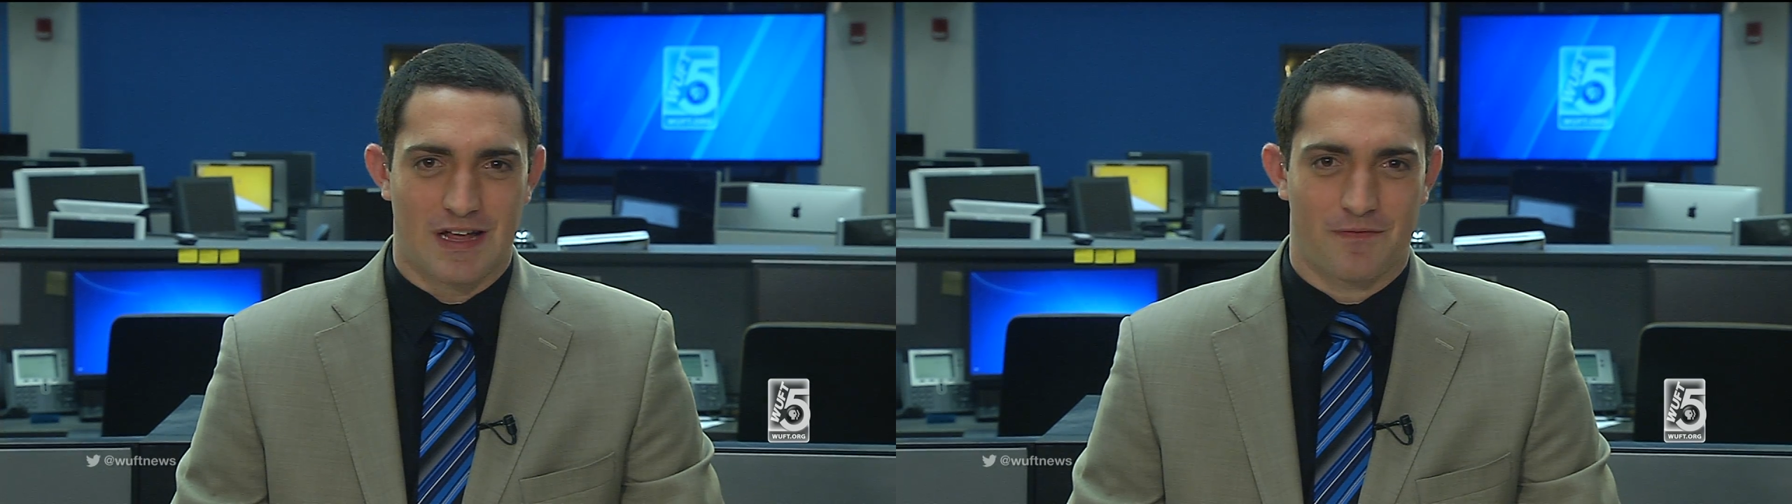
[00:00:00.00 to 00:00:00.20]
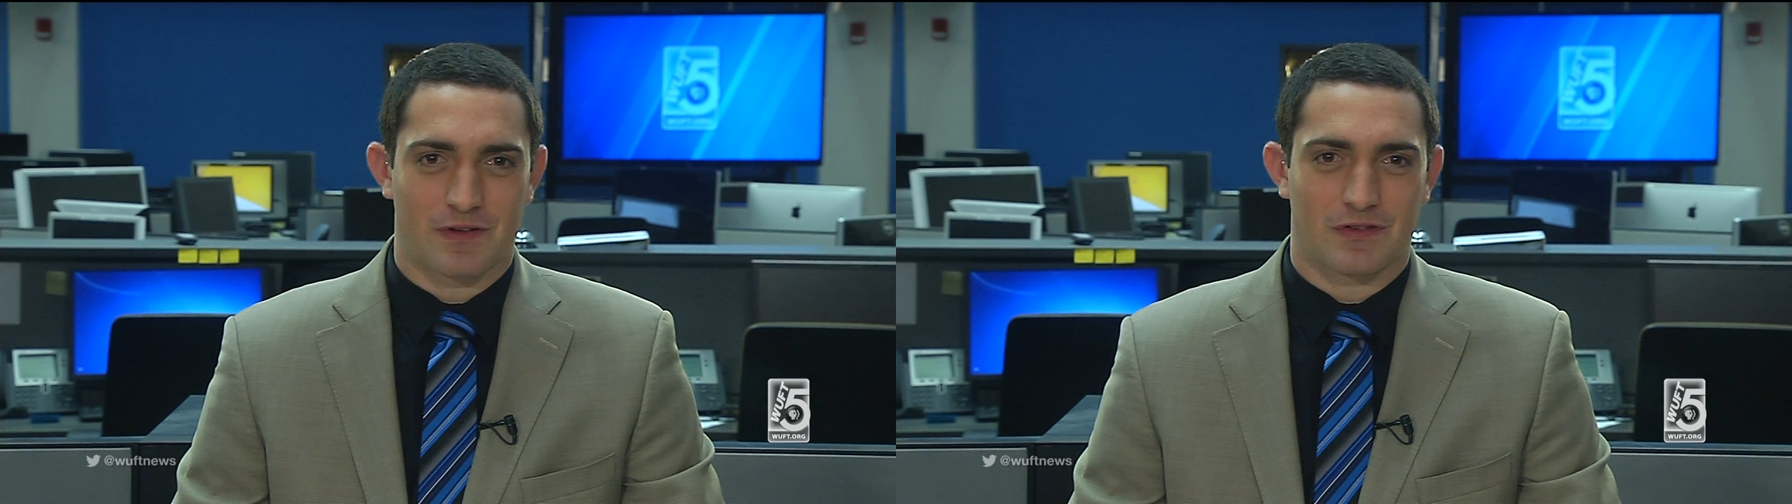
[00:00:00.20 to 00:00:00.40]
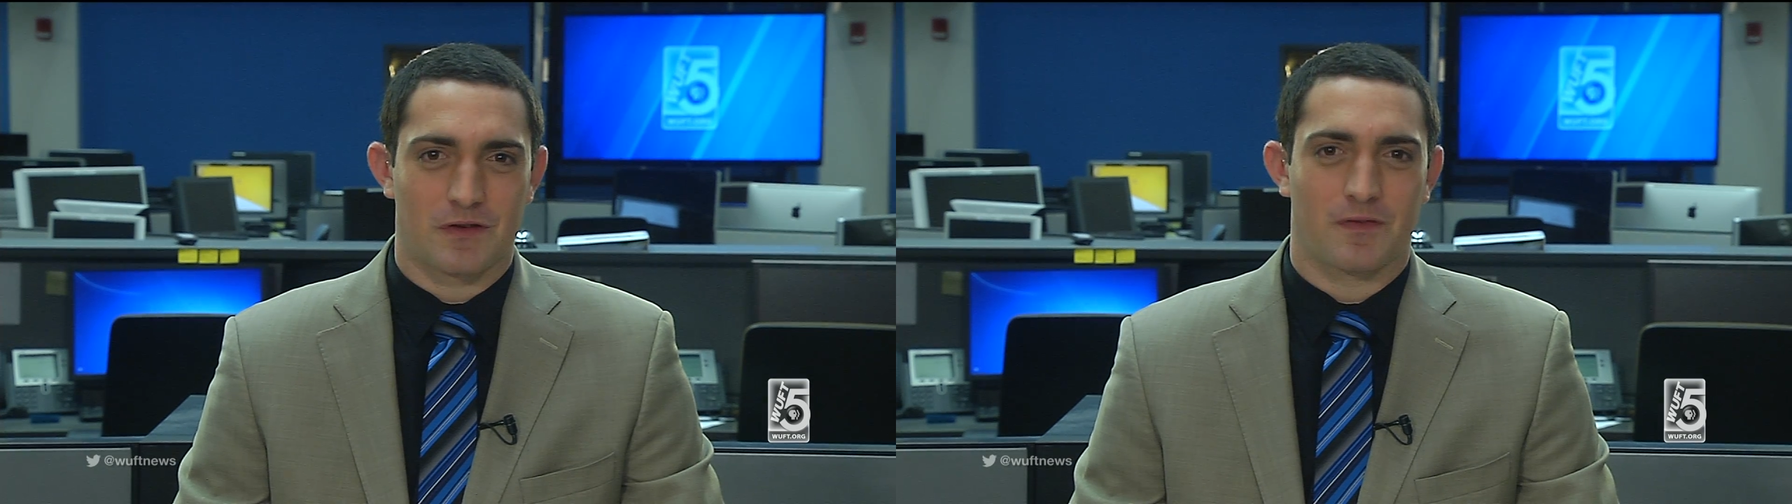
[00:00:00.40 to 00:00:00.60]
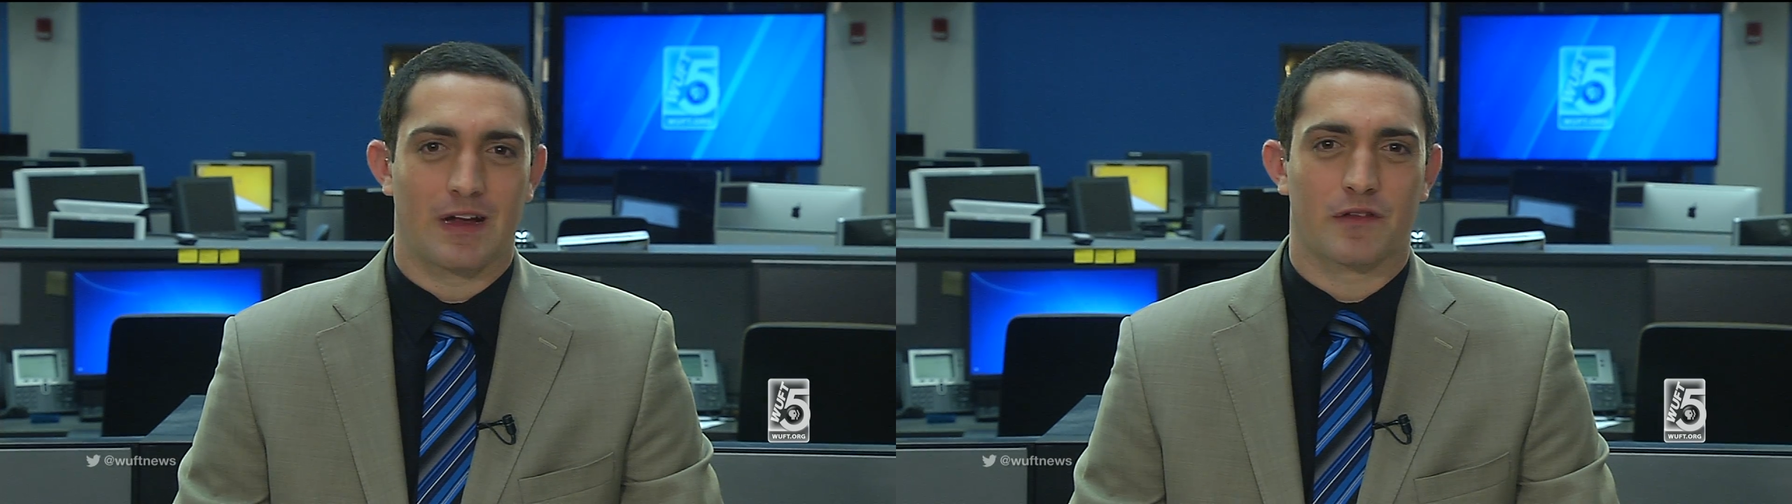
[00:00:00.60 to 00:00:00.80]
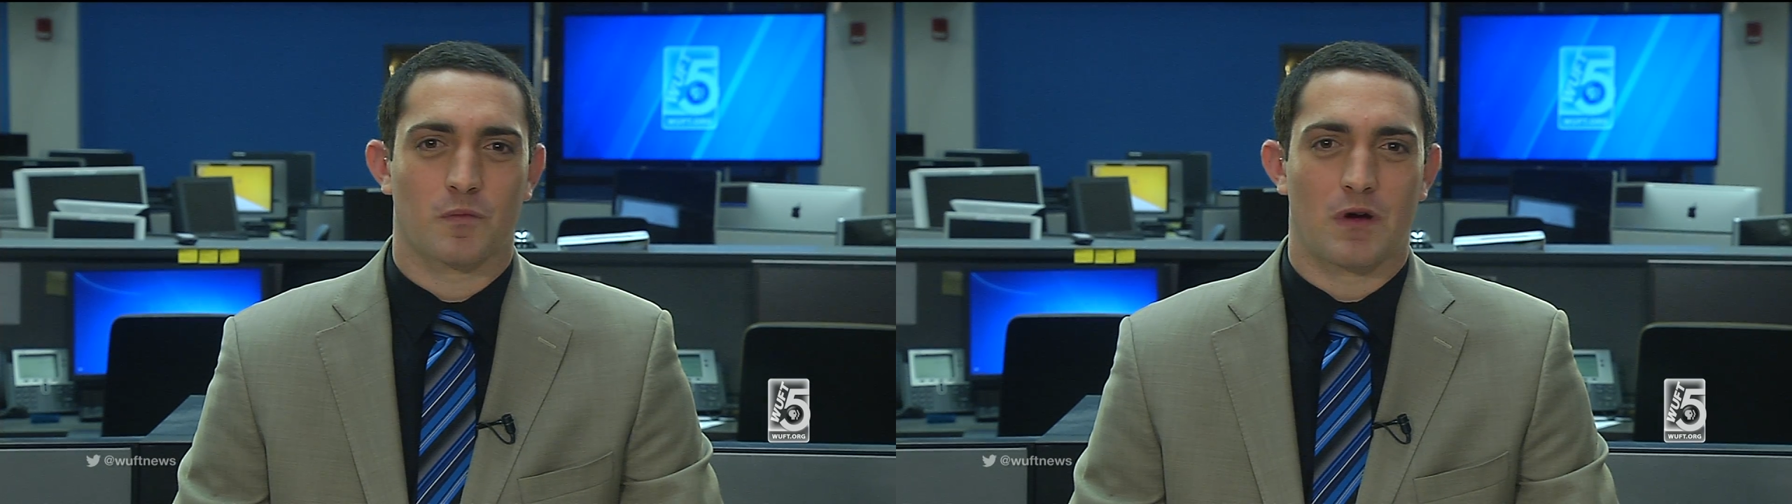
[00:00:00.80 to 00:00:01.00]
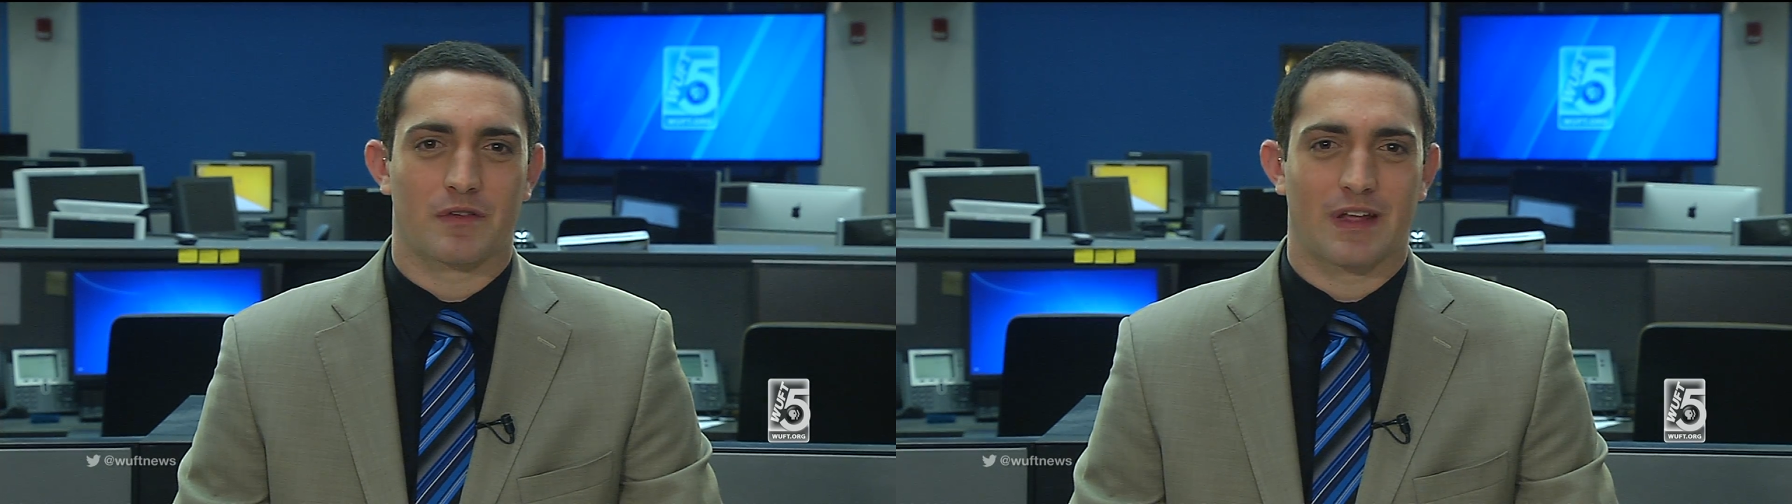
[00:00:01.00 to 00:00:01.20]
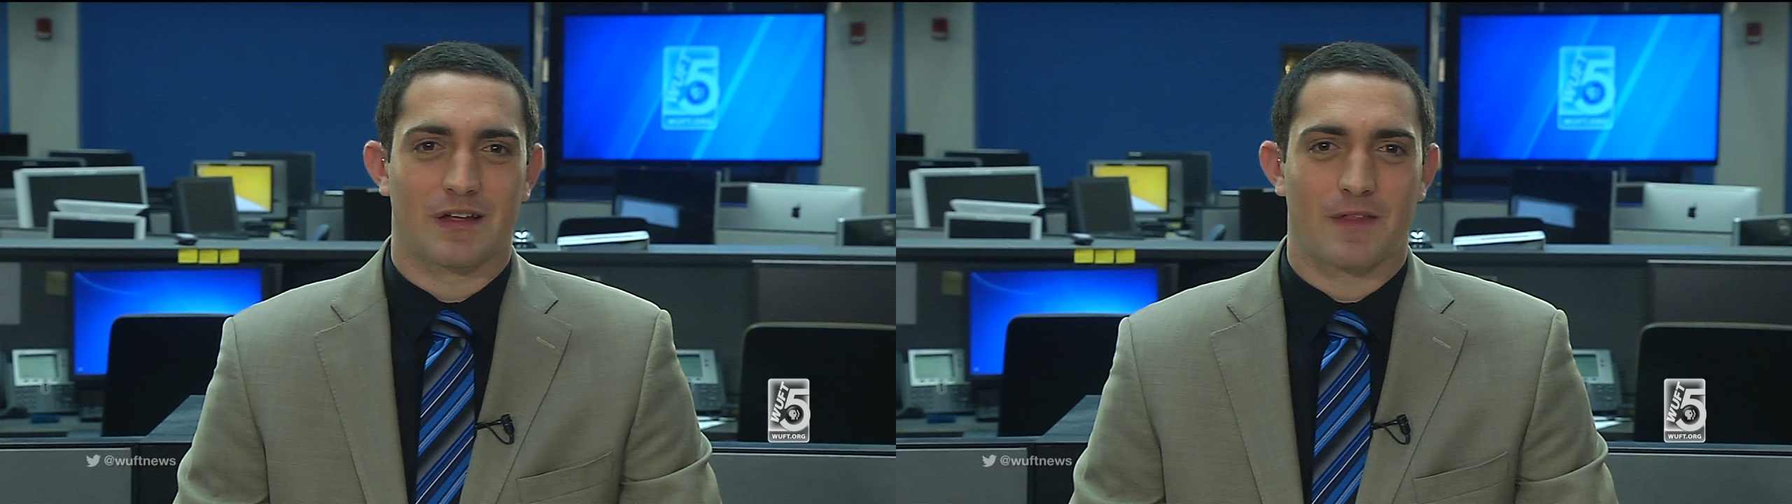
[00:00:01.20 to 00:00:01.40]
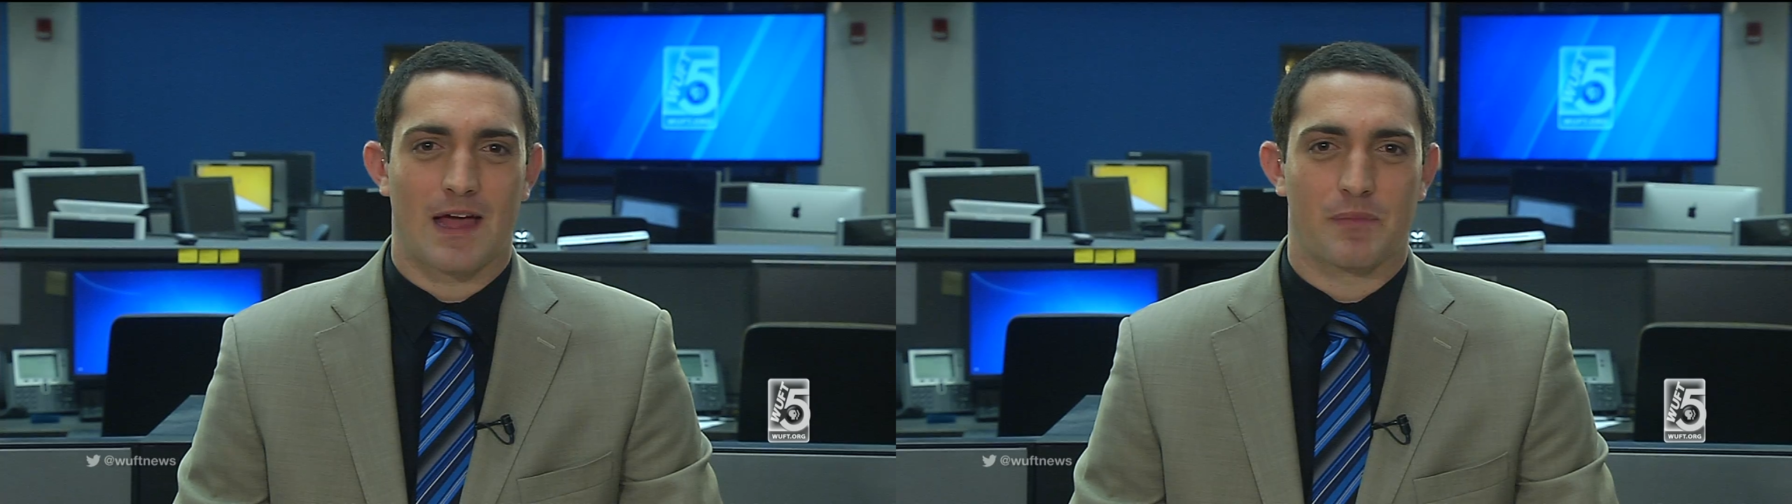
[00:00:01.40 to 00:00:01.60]
FSU fans won't tell
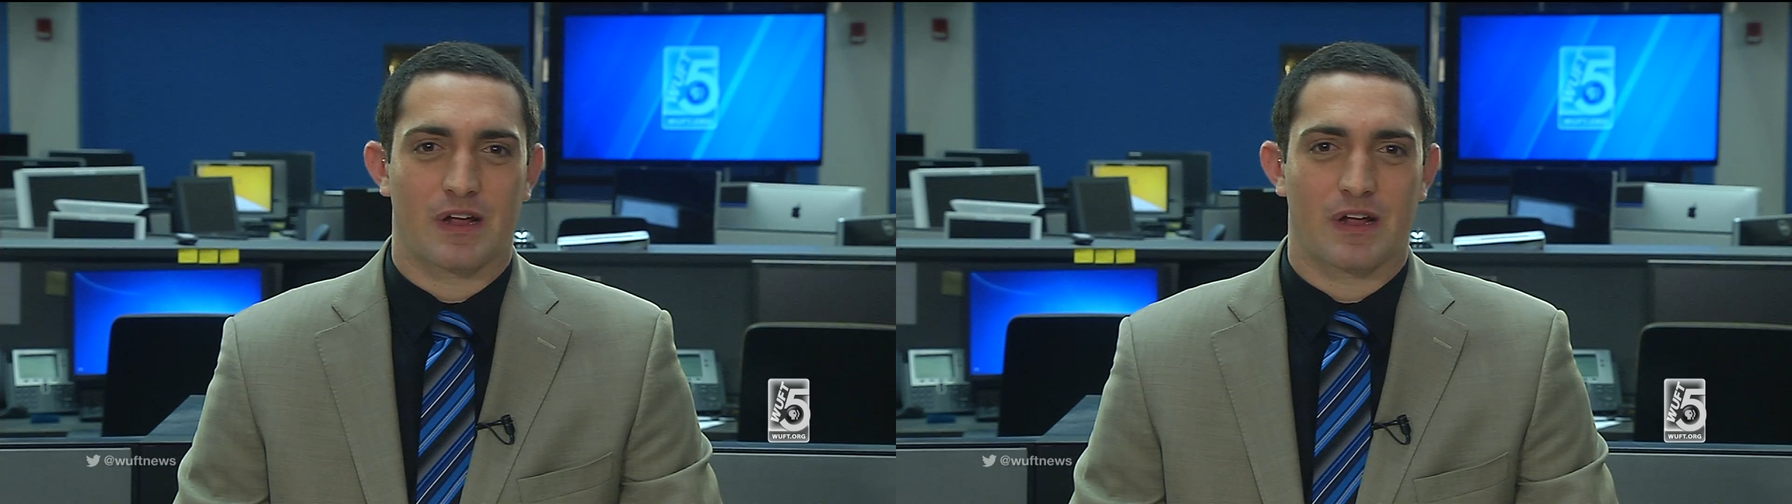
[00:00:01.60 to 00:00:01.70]
you that